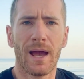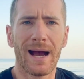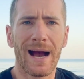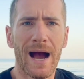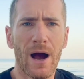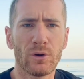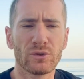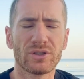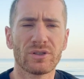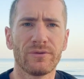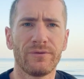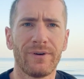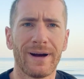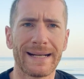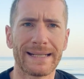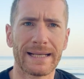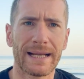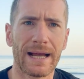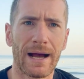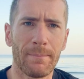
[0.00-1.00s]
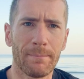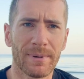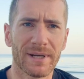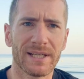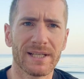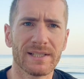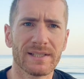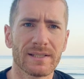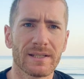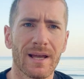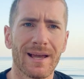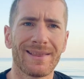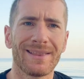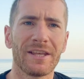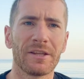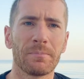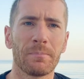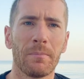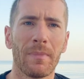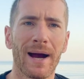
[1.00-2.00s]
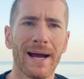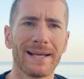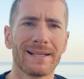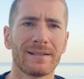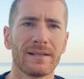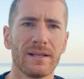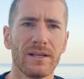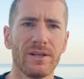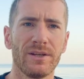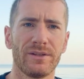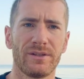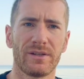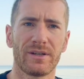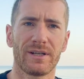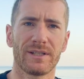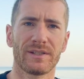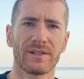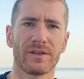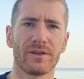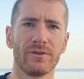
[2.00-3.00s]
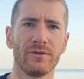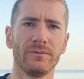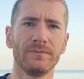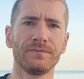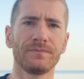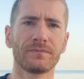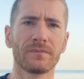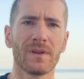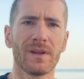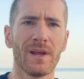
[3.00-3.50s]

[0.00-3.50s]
how to find companies that might interest you